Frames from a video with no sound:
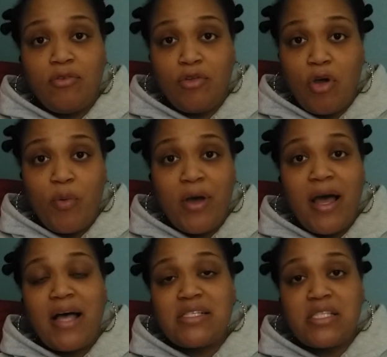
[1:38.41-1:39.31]
you know
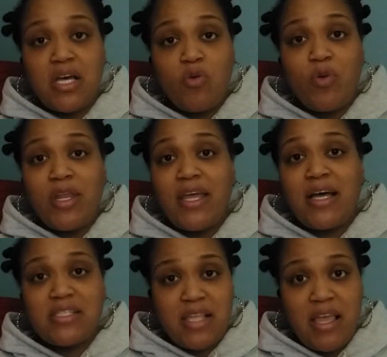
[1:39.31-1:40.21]
what? I stuck with it.
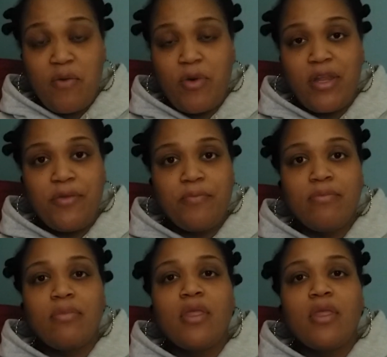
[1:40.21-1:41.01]
I stayed with it.